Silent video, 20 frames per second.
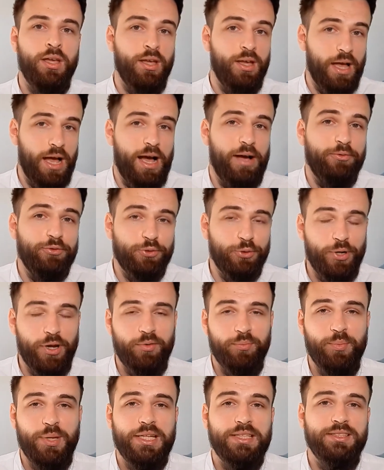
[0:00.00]
After you have
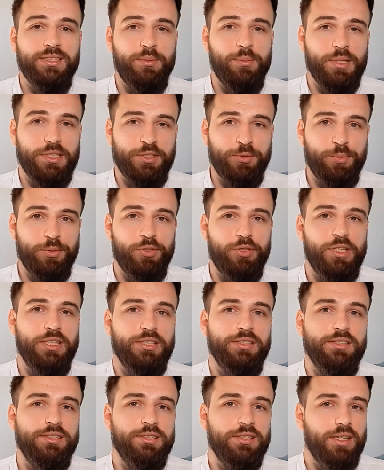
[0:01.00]
made some
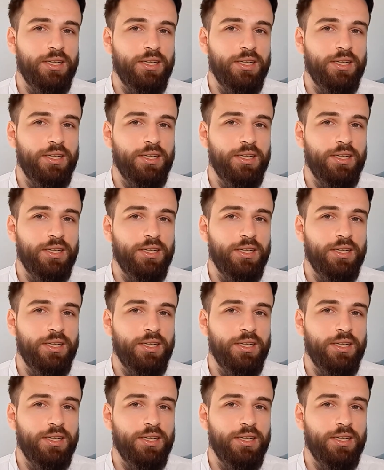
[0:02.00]
experience,